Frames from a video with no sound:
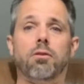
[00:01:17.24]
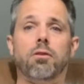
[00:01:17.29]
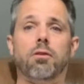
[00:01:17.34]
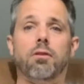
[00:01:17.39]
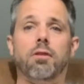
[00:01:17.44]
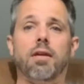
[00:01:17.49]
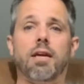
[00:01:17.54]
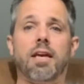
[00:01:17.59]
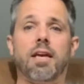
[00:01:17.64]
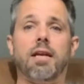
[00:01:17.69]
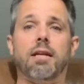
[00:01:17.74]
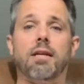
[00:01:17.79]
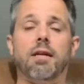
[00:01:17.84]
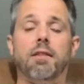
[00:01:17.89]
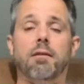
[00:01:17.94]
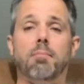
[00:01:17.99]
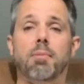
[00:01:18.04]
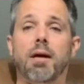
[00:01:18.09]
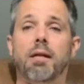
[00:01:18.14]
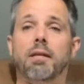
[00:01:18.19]
the hand on the
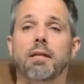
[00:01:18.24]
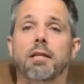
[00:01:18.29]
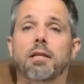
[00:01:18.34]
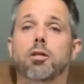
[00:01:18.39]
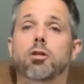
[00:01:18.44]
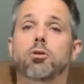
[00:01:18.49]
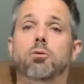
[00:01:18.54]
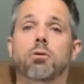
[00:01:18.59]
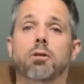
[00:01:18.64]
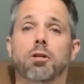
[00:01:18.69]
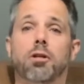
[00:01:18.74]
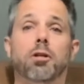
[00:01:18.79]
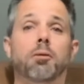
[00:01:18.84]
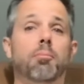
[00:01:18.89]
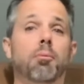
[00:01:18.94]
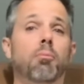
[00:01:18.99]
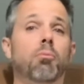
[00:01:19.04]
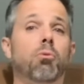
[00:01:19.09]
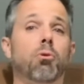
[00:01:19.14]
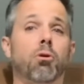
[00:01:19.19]
belly to do a little
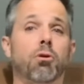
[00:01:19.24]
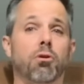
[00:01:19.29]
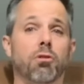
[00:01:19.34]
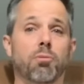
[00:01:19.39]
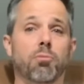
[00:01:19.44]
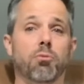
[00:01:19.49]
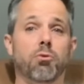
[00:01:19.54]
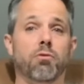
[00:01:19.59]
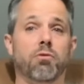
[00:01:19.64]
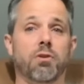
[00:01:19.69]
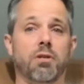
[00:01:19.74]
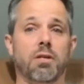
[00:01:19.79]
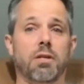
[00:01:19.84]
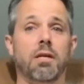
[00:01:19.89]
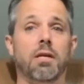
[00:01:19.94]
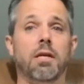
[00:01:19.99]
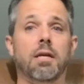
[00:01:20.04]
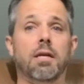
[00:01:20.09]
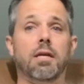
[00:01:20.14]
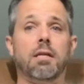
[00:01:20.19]
bit more of the moving
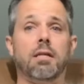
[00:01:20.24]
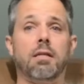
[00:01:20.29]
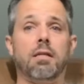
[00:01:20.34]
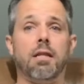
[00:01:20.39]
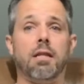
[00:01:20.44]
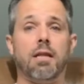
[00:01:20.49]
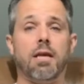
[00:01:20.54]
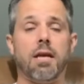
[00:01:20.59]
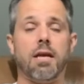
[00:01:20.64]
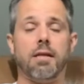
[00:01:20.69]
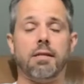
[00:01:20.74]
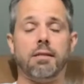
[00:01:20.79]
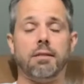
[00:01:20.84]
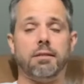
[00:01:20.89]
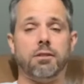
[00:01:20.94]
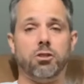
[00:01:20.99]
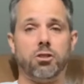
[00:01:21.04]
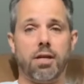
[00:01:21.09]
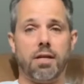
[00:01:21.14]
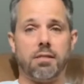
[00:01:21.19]
than the hand on the
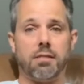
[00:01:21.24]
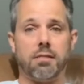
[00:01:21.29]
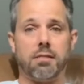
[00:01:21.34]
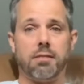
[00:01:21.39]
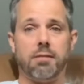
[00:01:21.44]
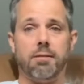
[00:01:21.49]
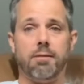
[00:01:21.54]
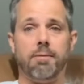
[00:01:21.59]
chest.